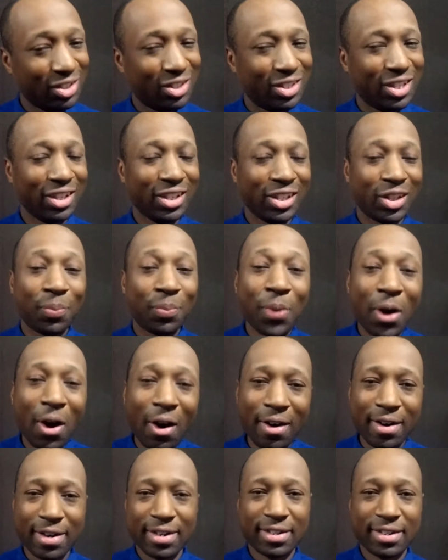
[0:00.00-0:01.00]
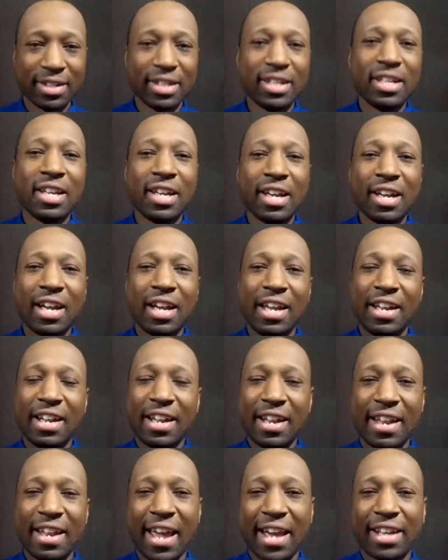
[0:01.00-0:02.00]
dearly depart in the
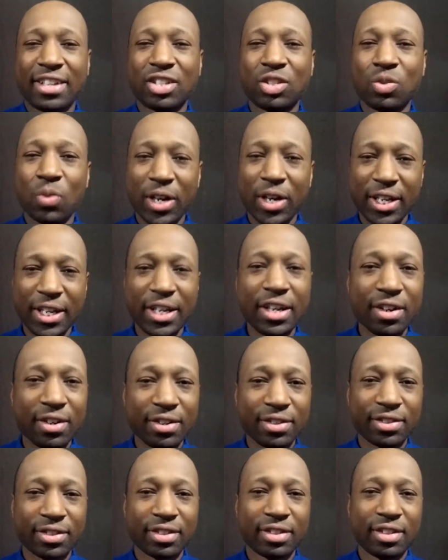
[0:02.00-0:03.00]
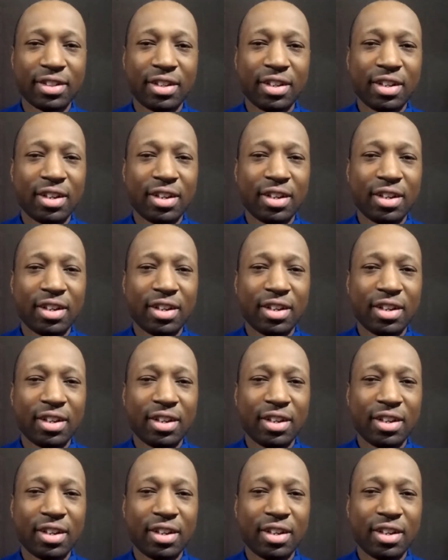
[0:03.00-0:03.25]
next 20 years.